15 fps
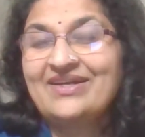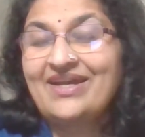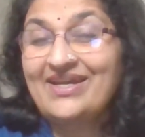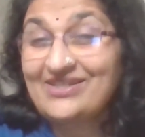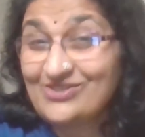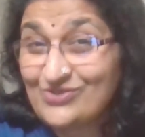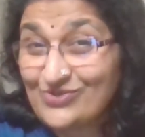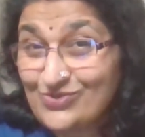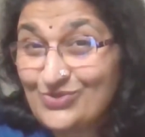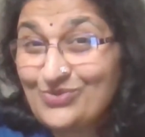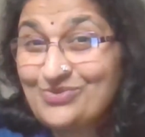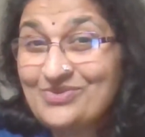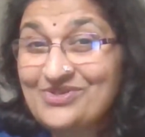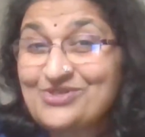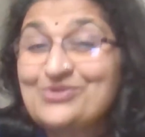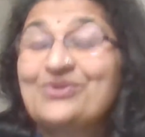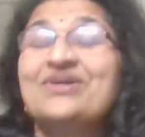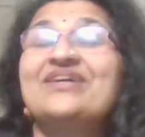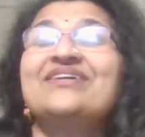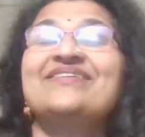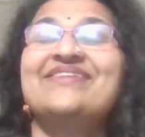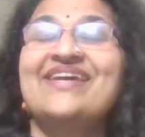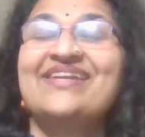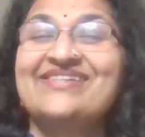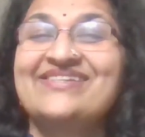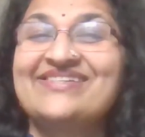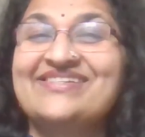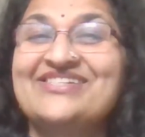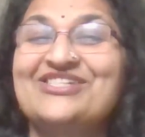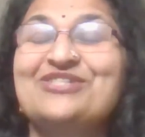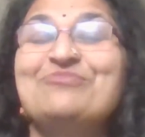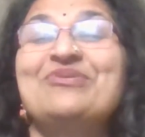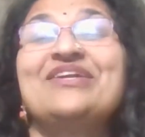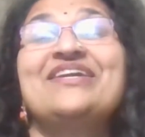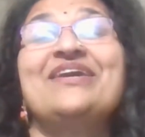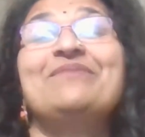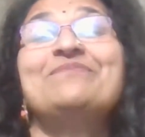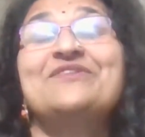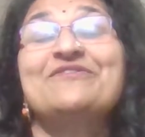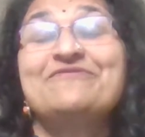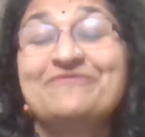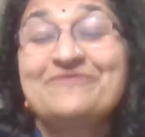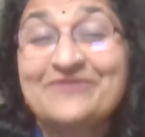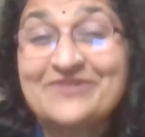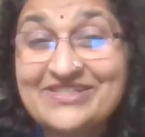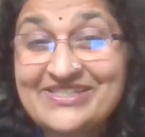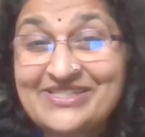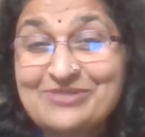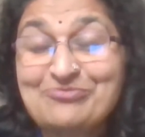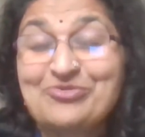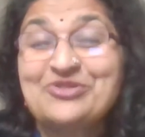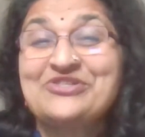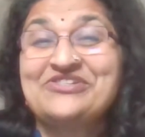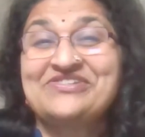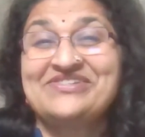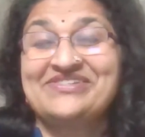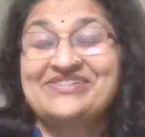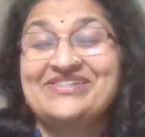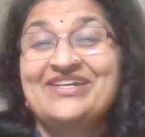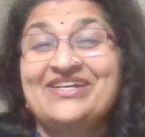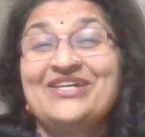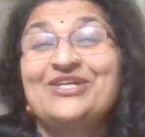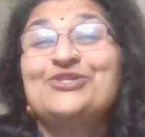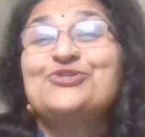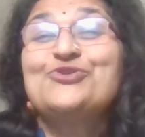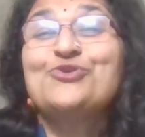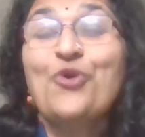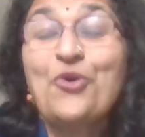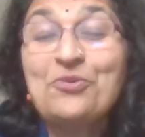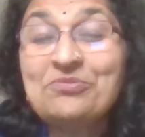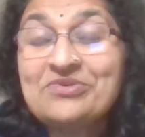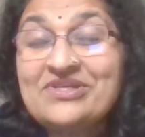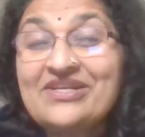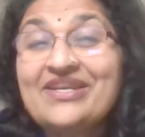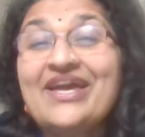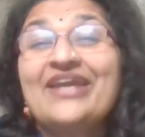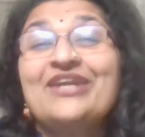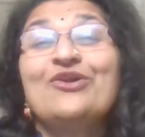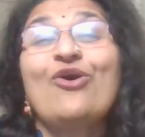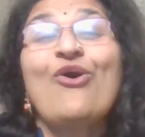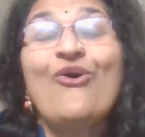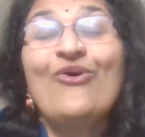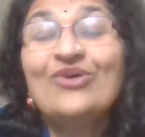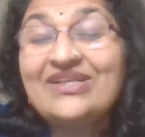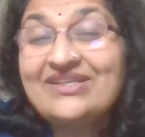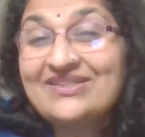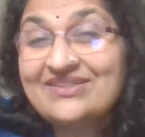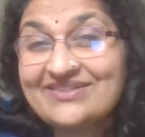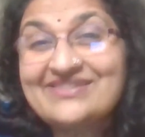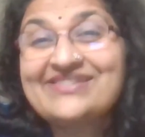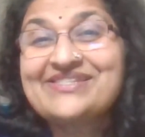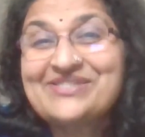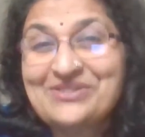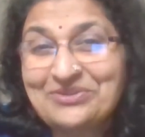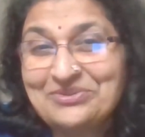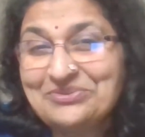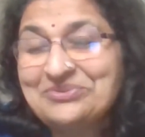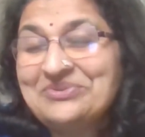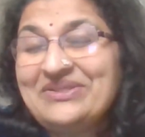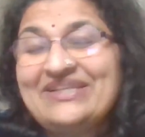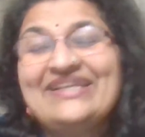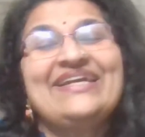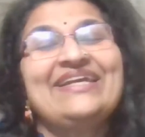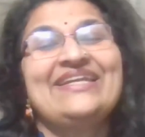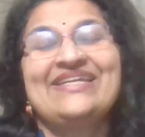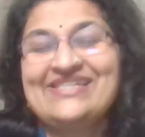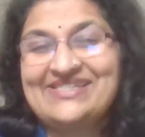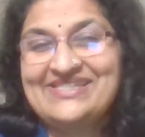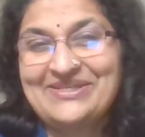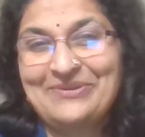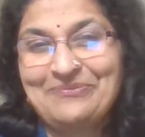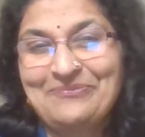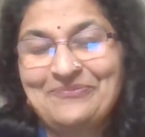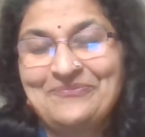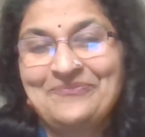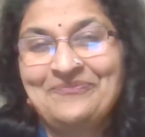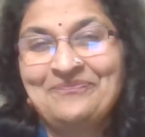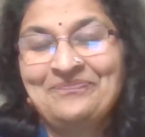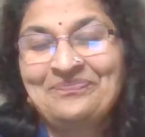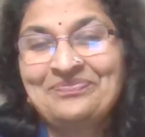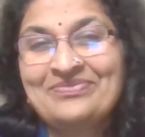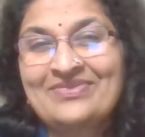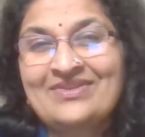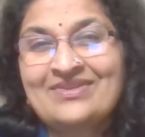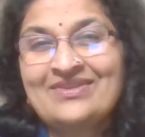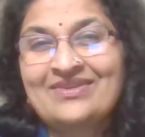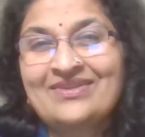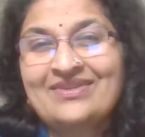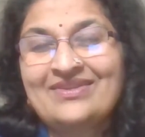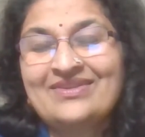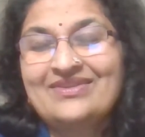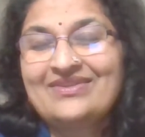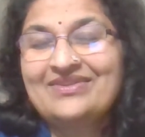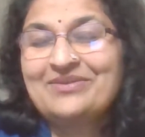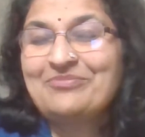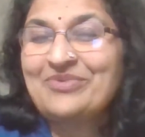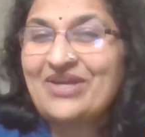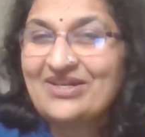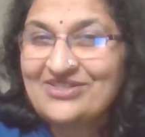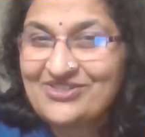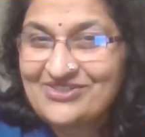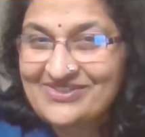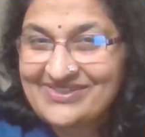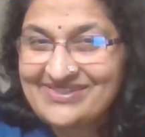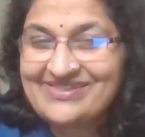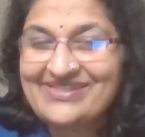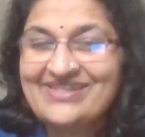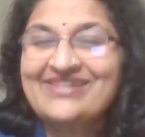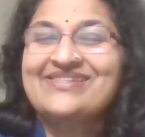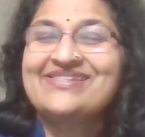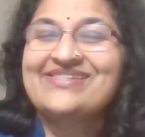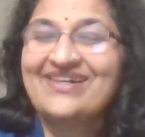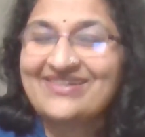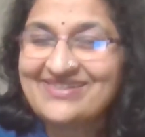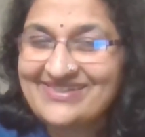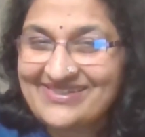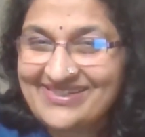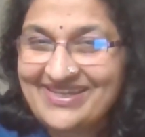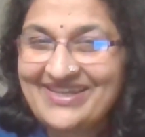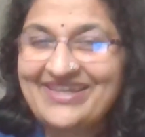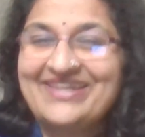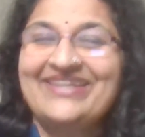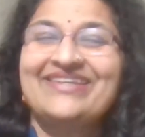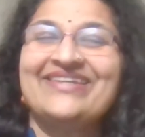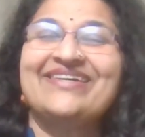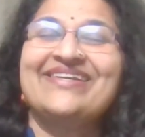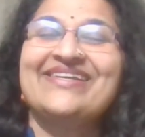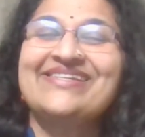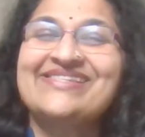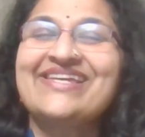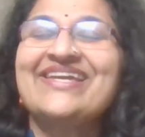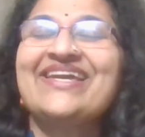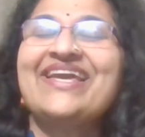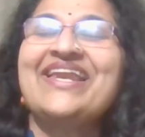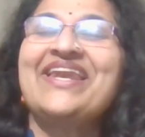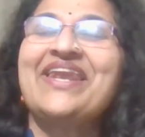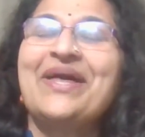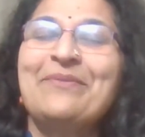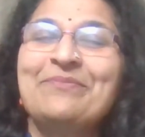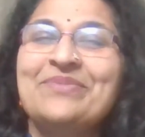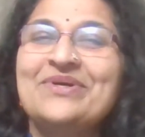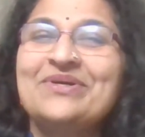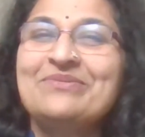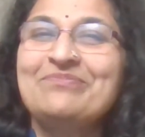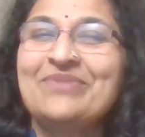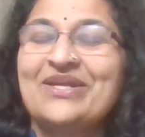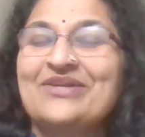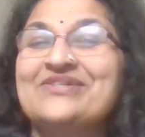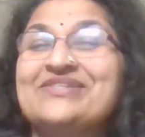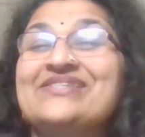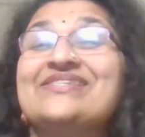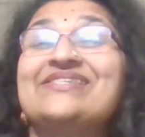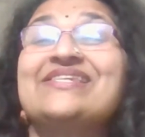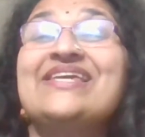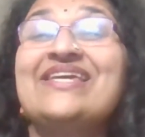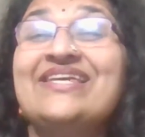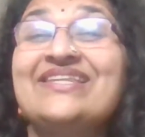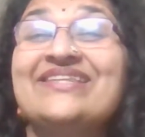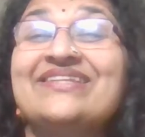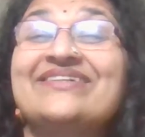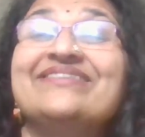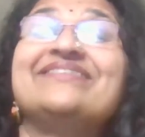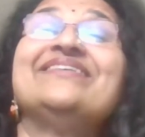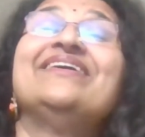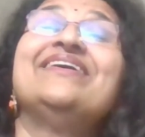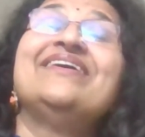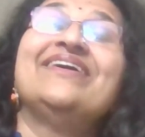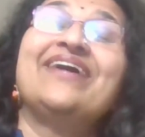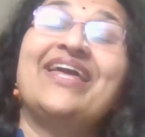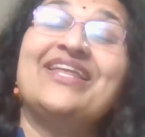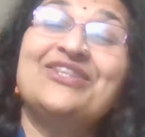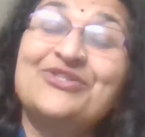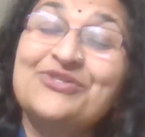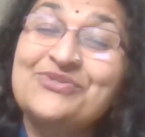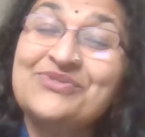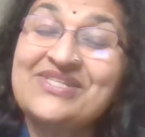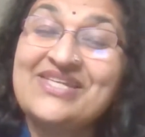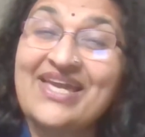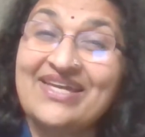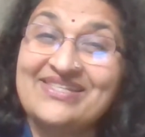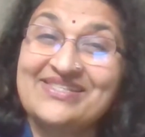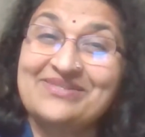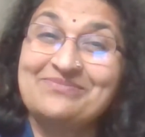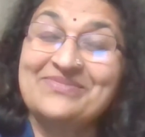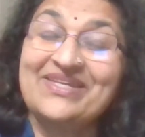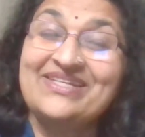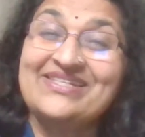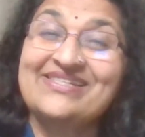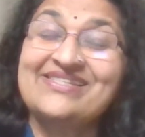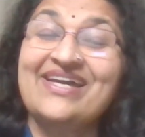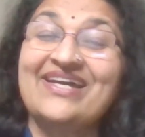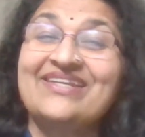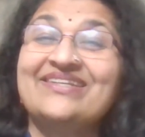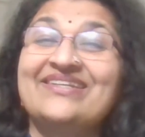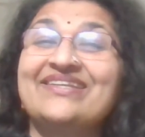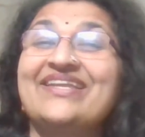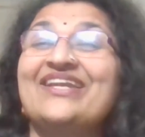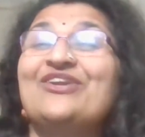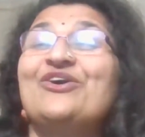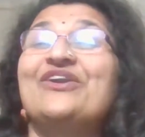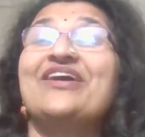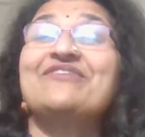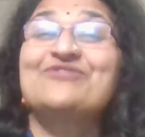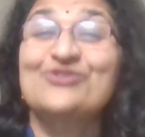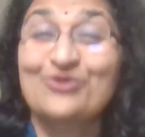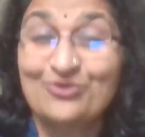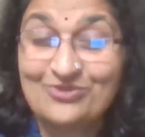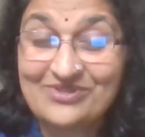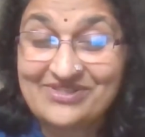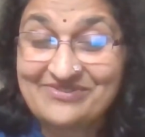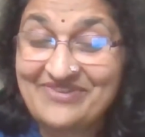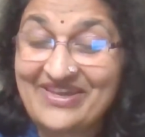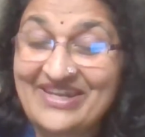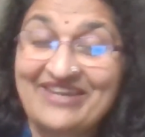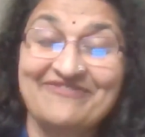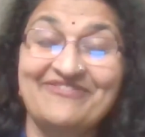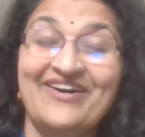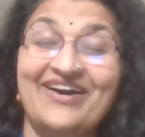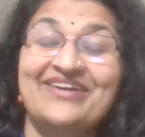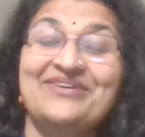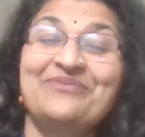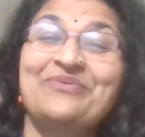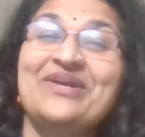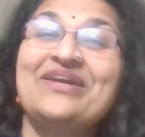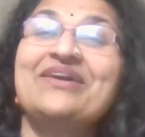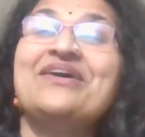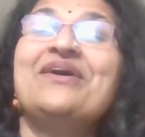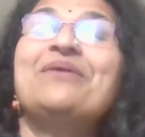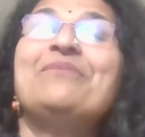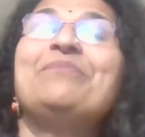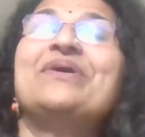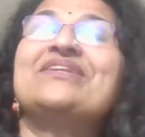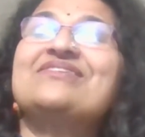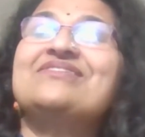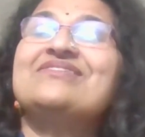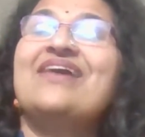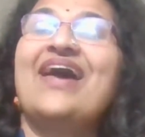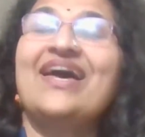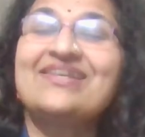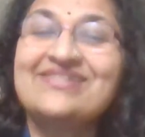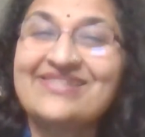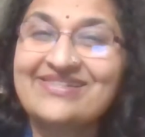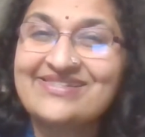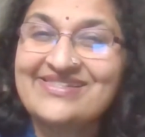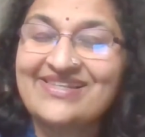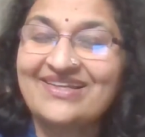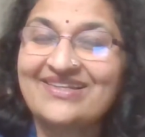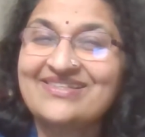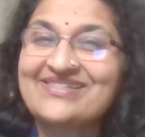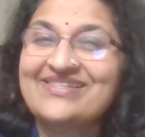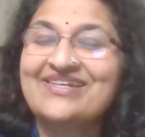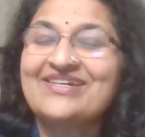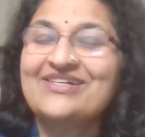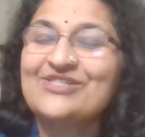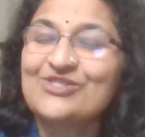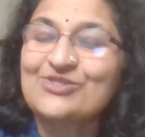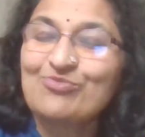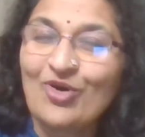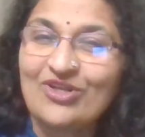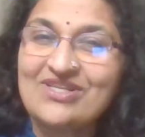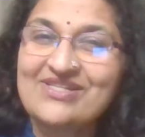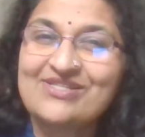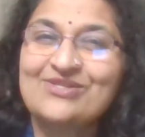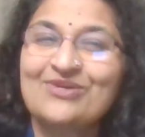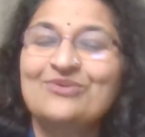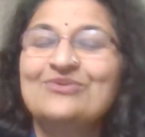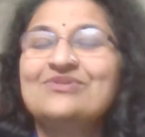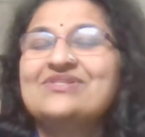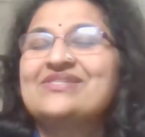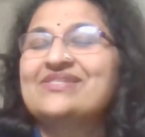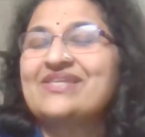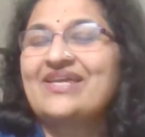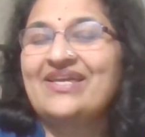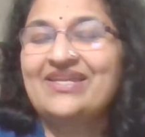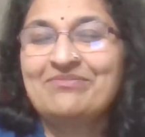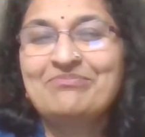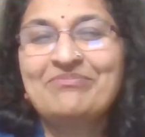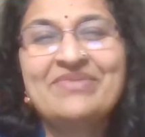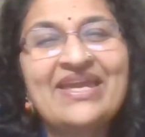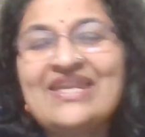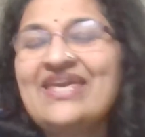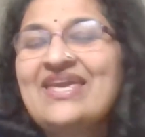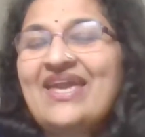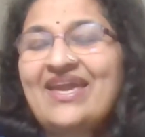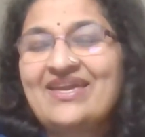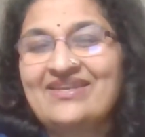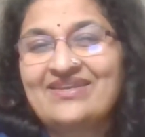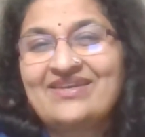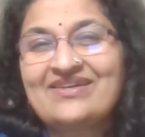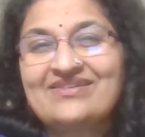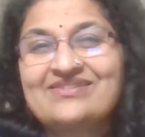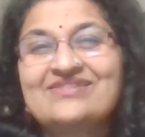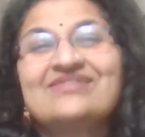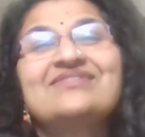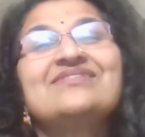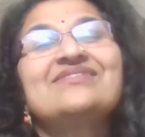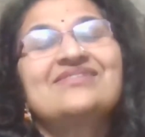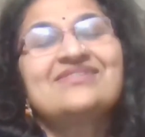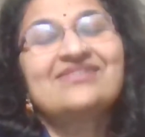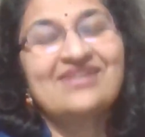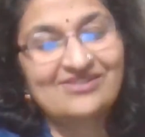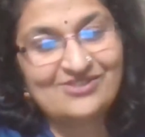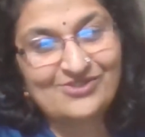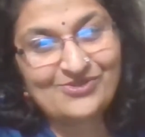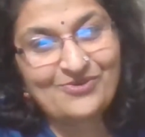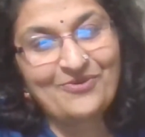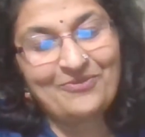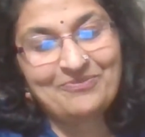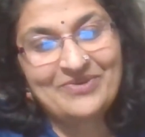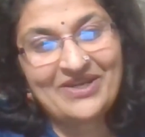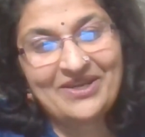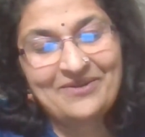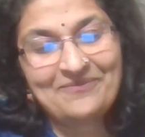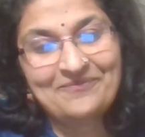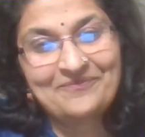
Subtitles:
And soon, to her credit, she became the first person to open an all-girls school in India. The branches started increasing in number because seeing the enthusiasm, they decided they'll not have schools very far away. But as a result, smaller schools in many areas started opening.